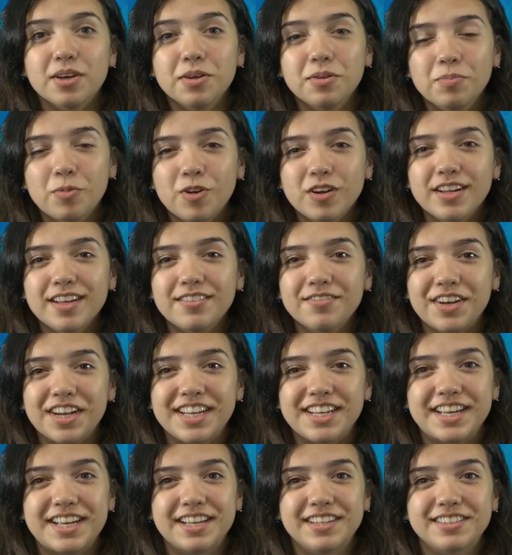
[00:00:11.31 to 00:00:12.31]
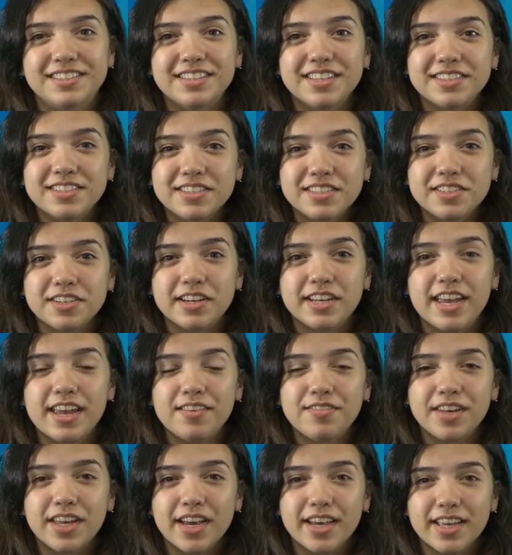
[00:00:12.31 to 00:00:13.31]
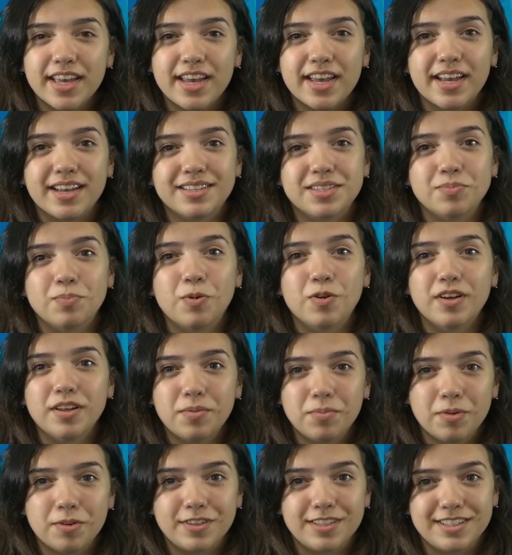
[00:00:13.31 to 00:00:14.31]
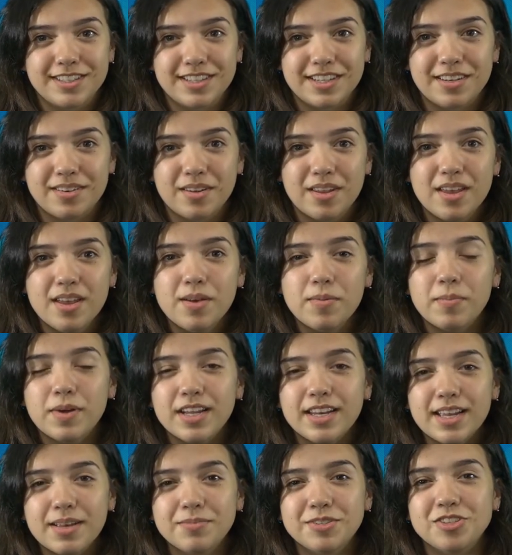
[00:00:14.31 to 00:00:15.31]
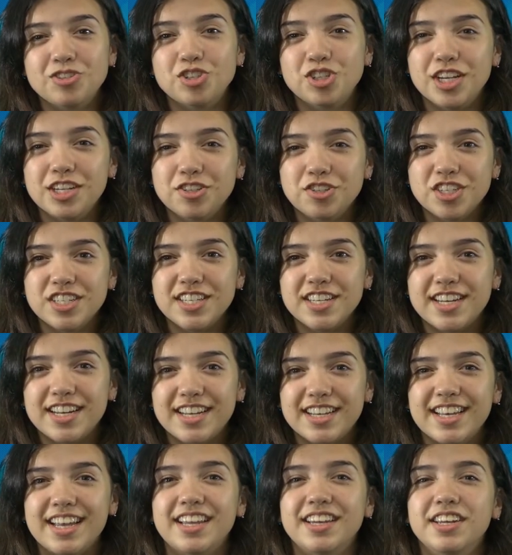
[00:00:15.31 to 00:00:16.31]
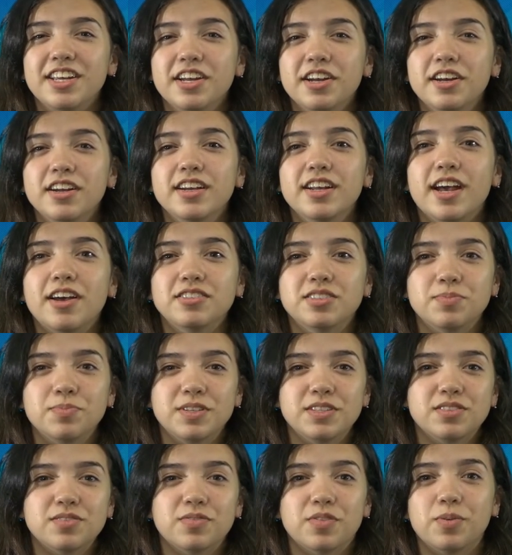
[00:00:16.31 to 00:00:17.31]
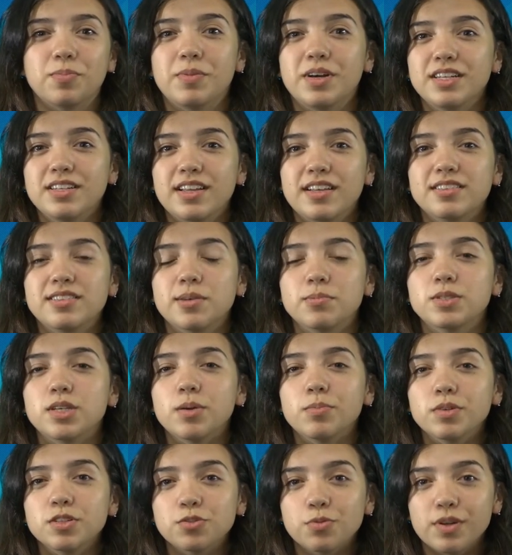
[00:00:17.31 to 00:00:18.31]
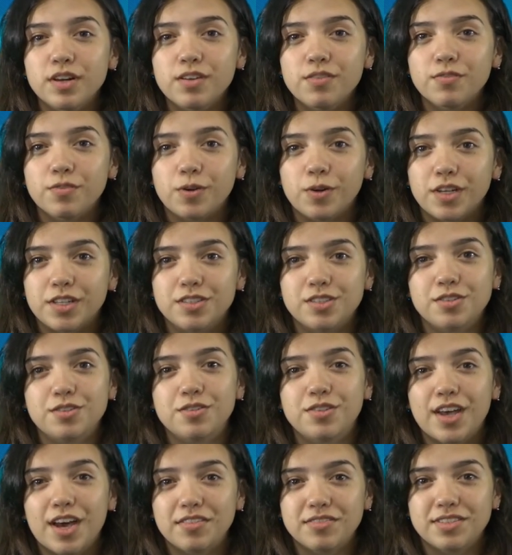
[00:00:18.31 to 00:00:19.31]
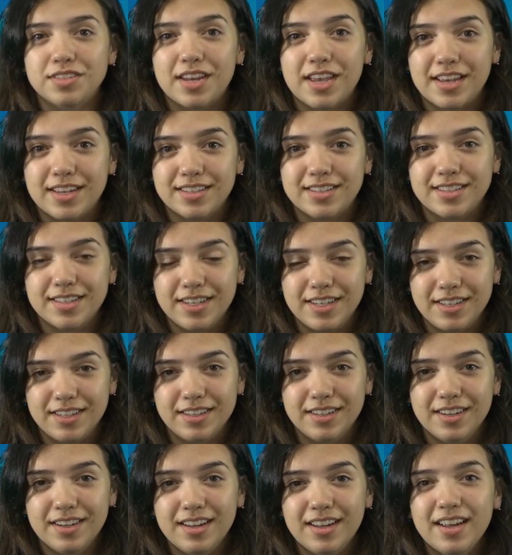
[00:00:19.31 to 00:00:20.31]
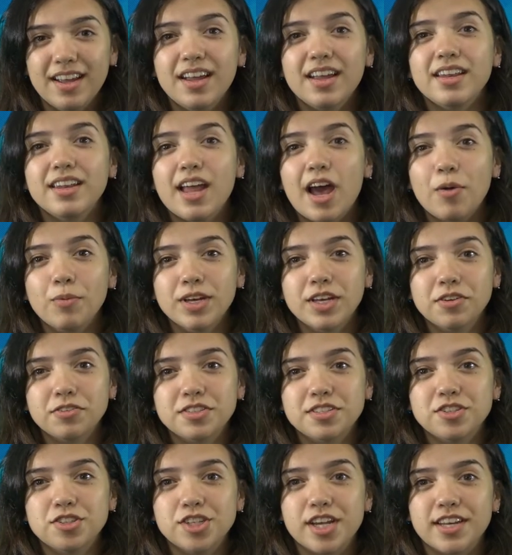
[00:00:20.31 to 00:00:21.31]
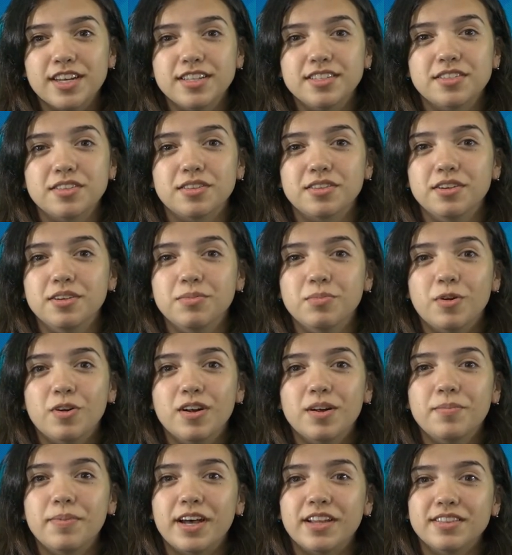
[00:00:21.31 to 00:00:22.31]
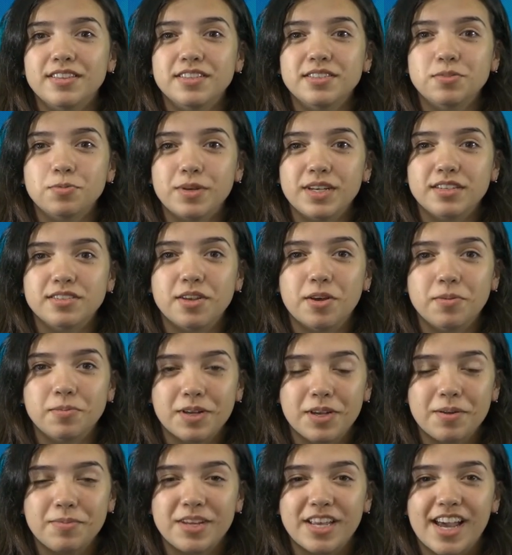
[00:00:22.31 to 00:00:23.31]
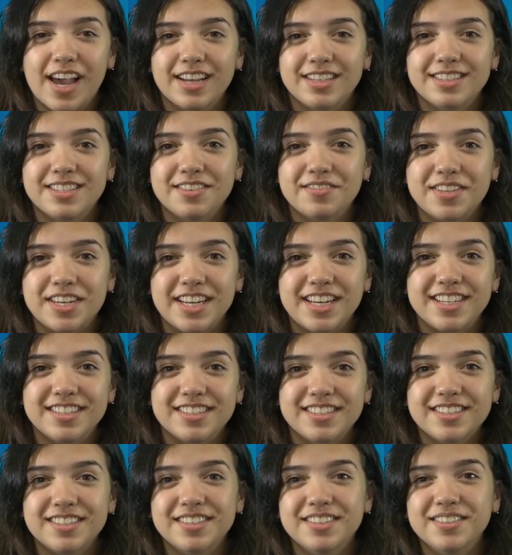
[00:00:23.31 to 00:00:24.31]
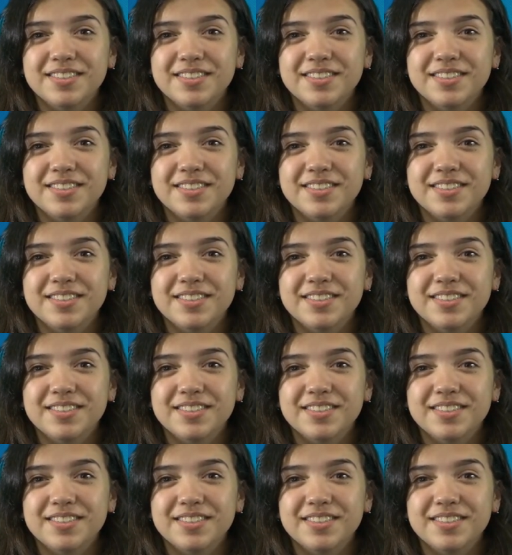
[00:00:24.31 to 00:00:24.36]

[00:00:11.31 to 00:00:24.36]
Good morning, Vikings. This is your KVIKS Morning Bulletin. My name is Jay Trudinick, and here are announcements for Monday, September 24th, 2018. Now we go to Jenny to learn more about this week's homecoming activities.